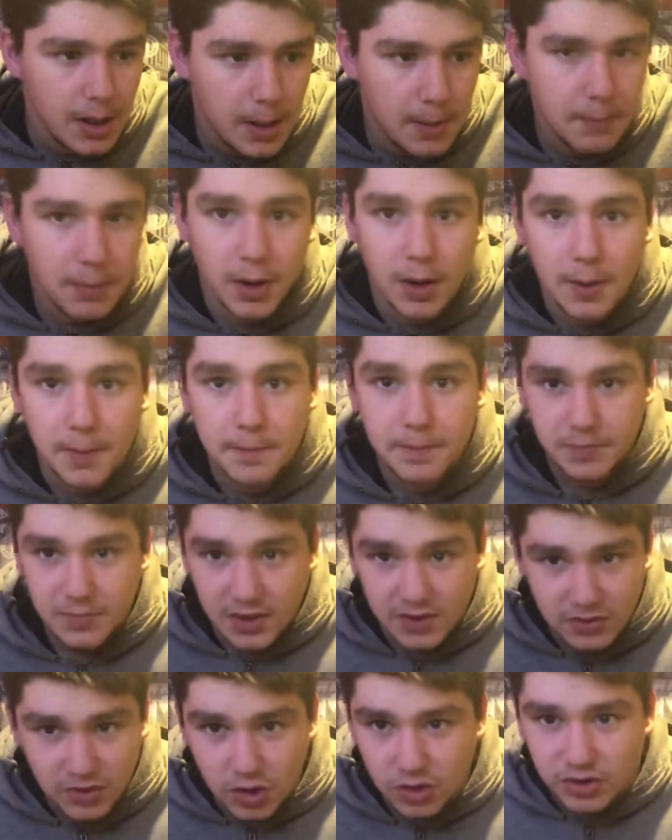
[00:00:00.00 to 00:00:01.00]
but
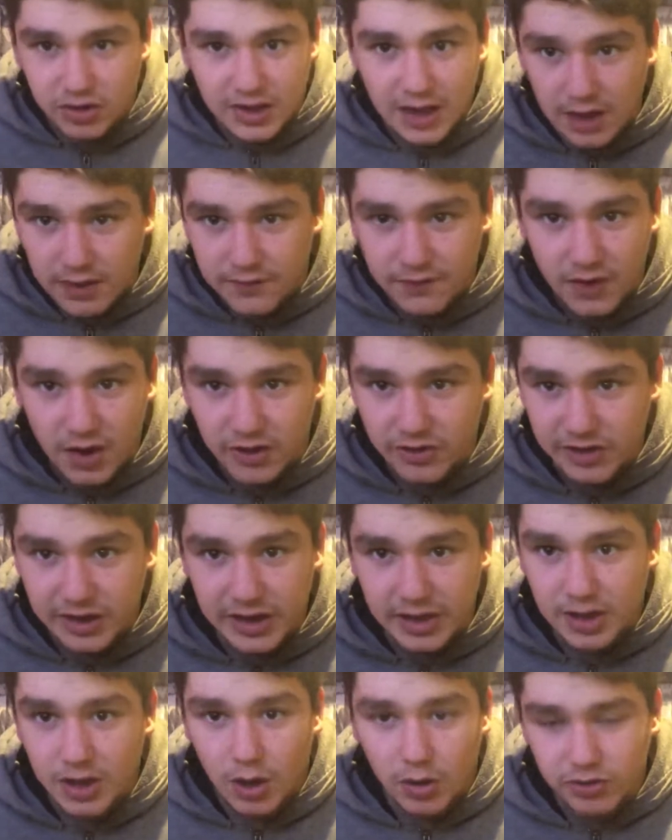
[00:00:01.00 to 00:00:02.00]
it's good to get his first
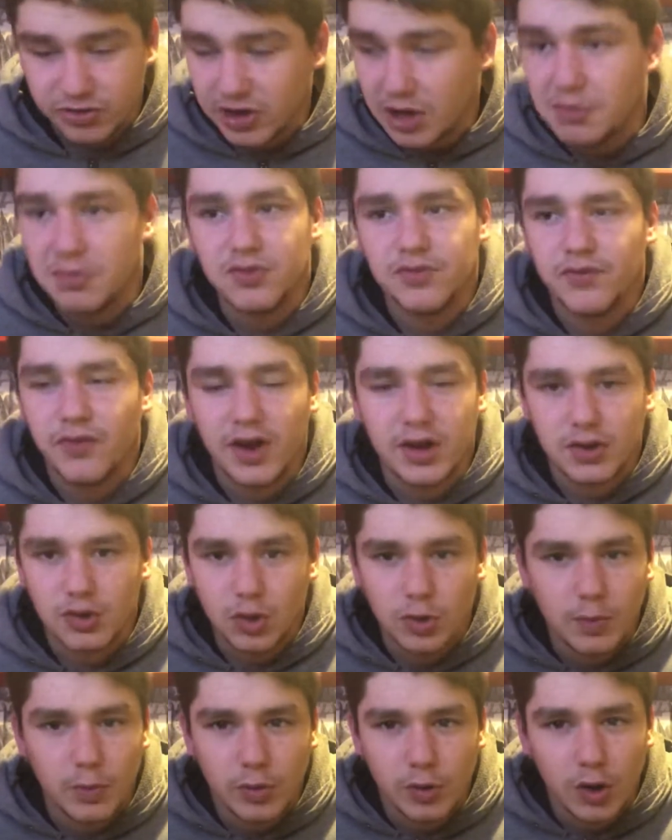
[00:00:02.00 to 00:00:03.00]
league goal. Same as Frank
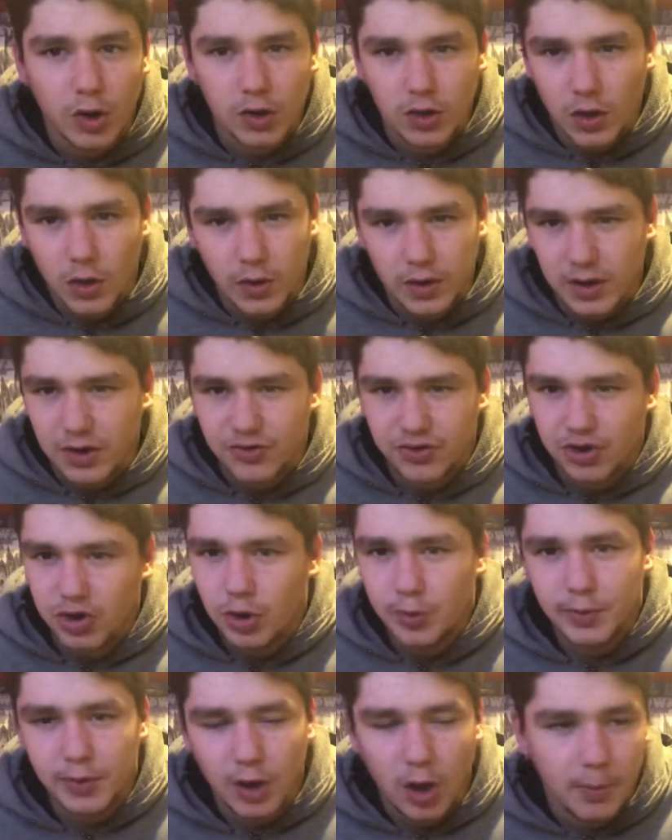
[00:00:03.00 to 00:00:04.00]
Newball, we've got a goal against
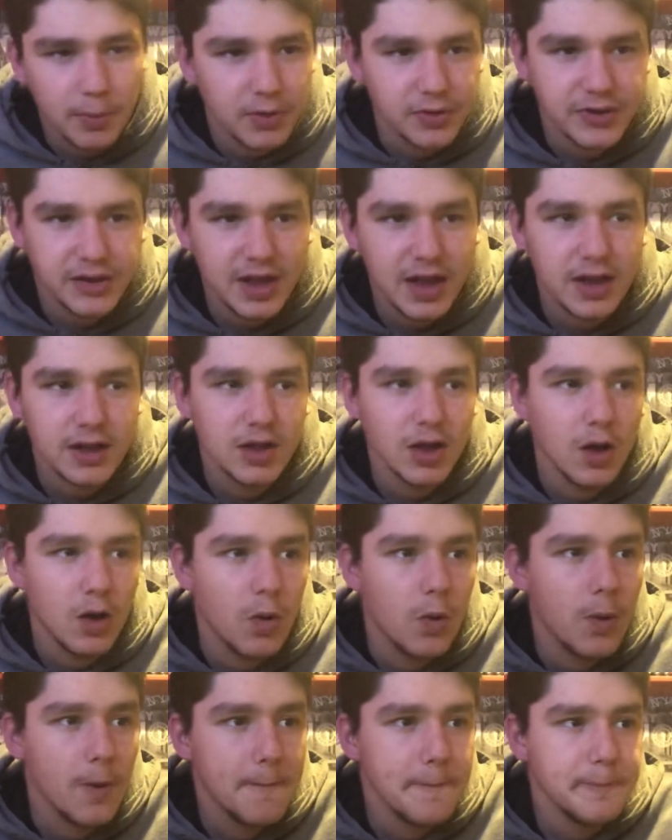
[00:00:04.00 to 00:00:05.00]
QPR, but to get a
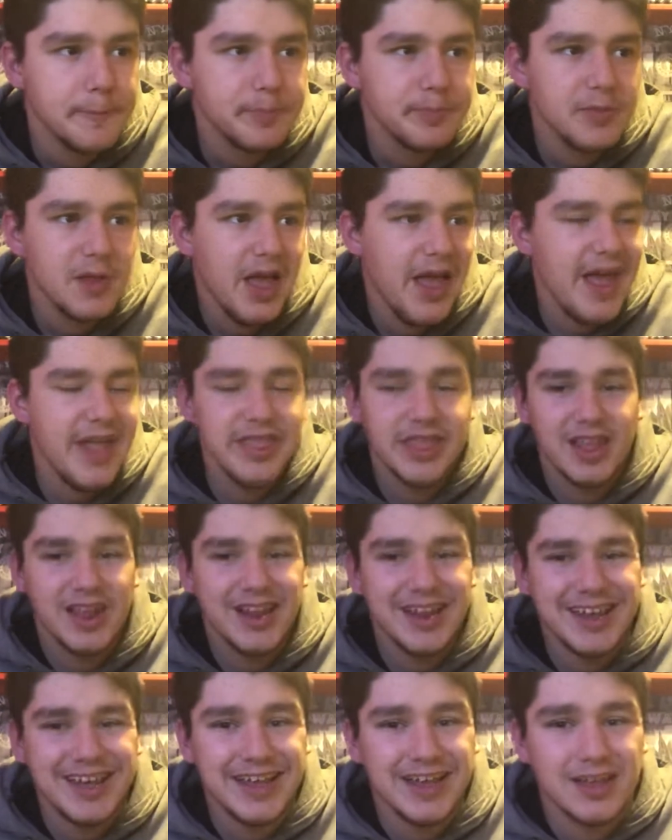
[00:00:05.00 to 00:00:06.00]
goal in the
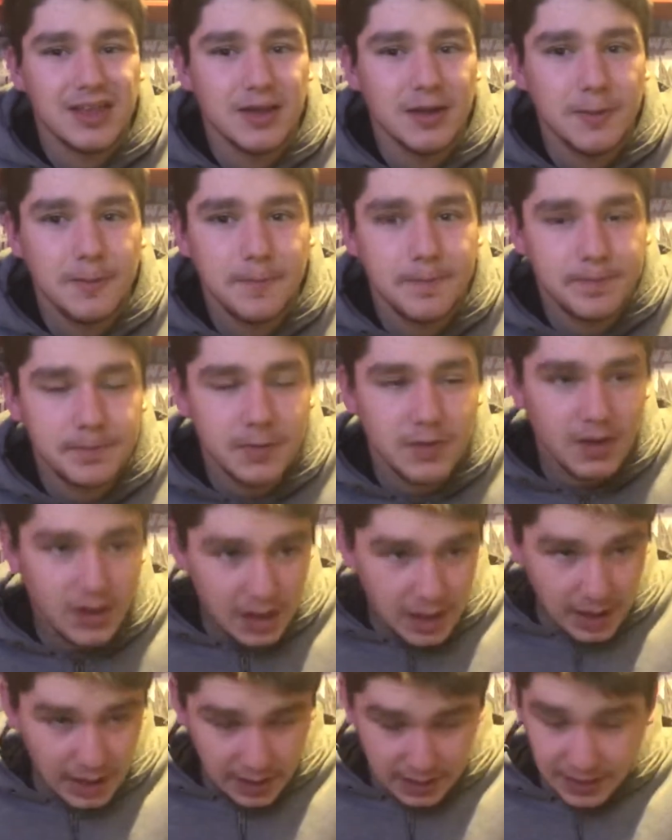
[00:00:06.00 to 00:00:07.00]
league,
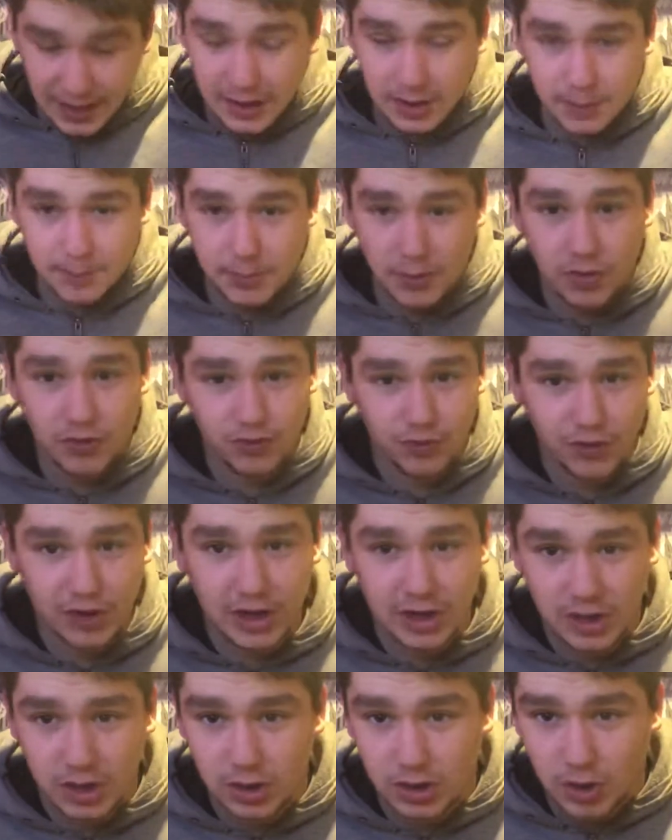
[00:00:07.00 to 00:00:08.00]
that could boost
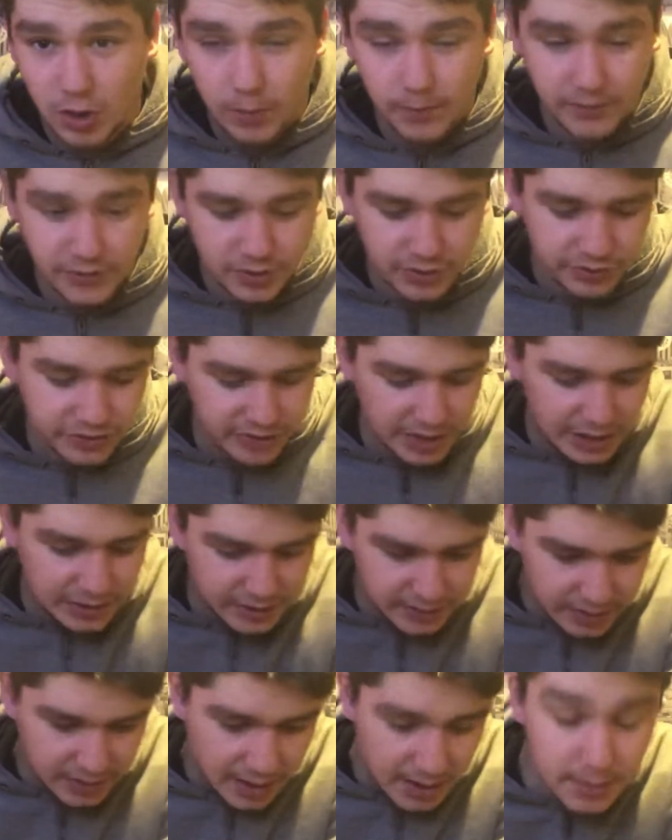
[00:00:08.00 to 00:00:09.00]
really good confidence
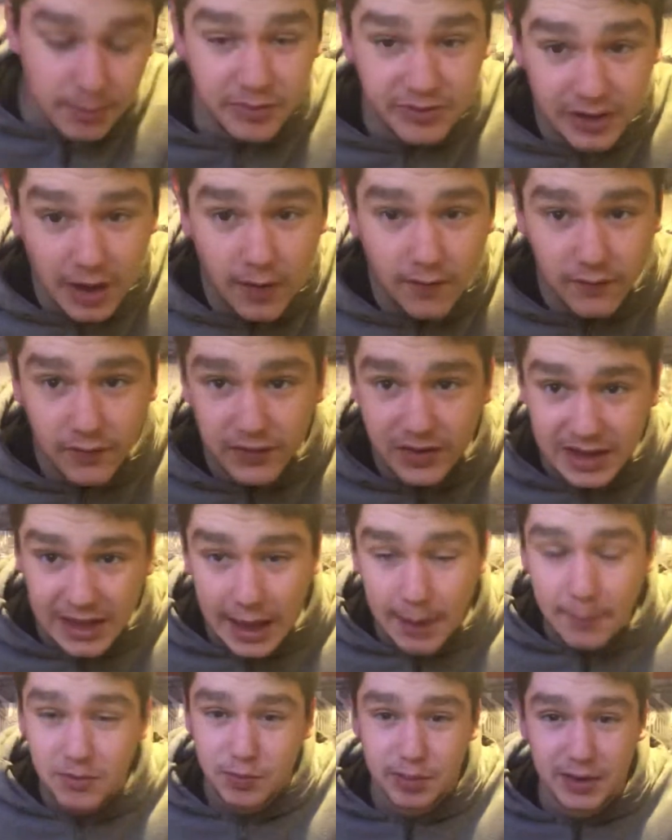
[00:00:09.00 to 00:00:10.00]
in himself. If he
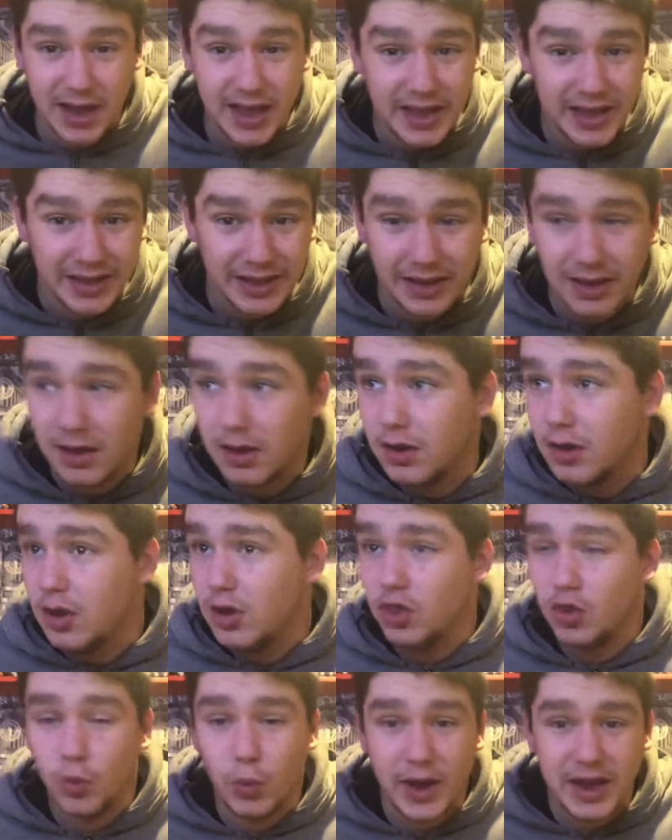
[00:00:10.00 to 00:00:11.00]
keeps playing
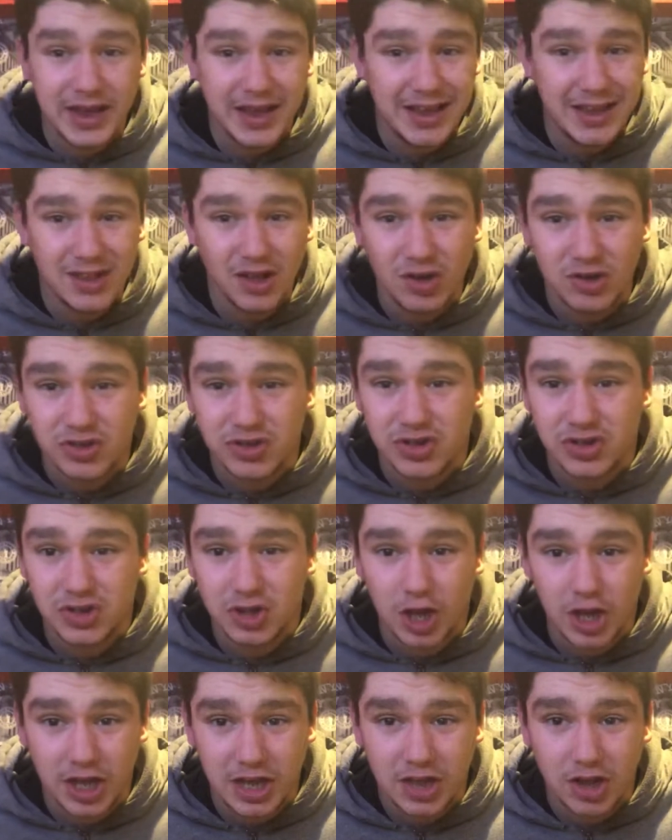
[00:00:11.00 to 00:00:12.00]
the way he does,
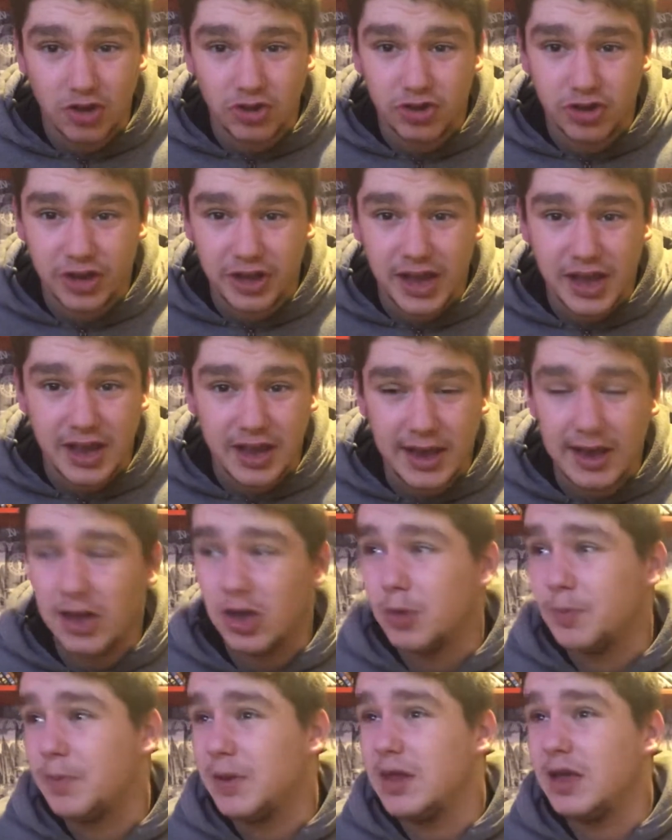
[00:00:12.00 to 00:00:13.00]
like he done today, he
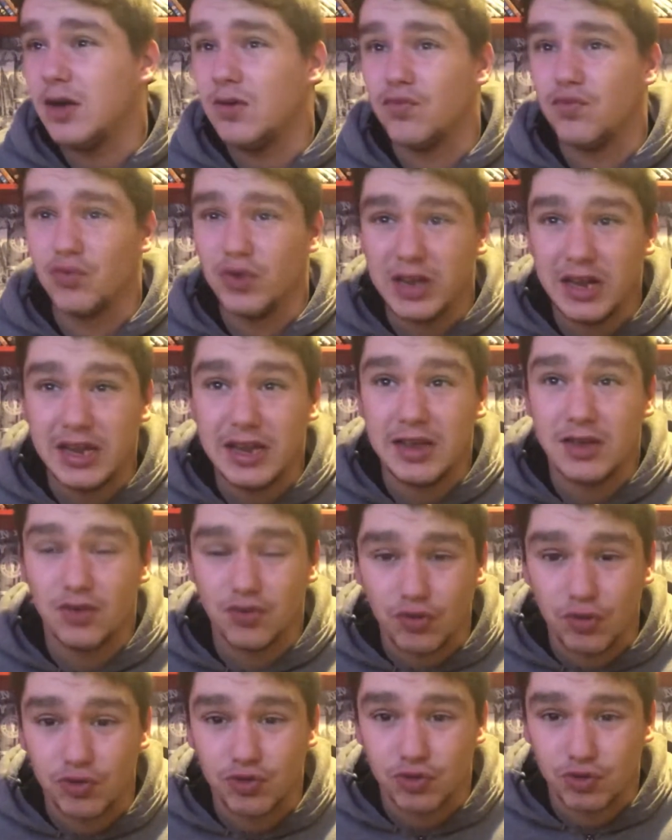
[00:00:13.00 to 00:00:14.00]
could be a really
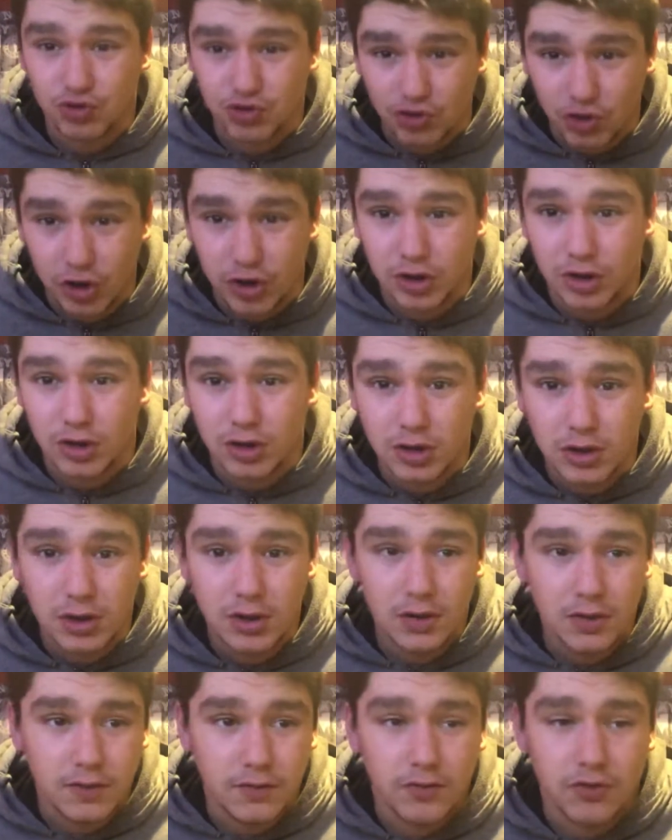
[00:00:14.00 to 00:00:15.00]
crucial striker
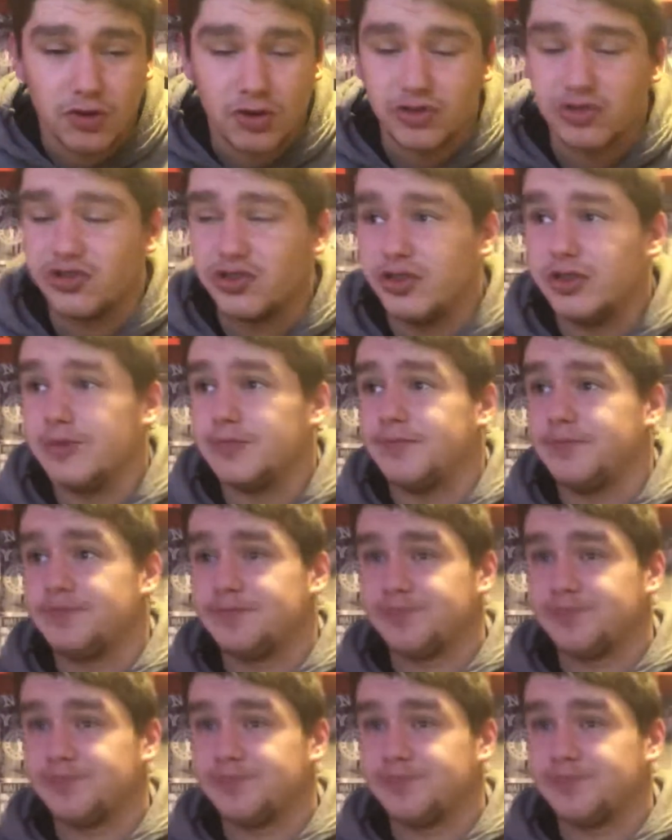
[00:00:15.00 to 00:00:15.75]
for us. And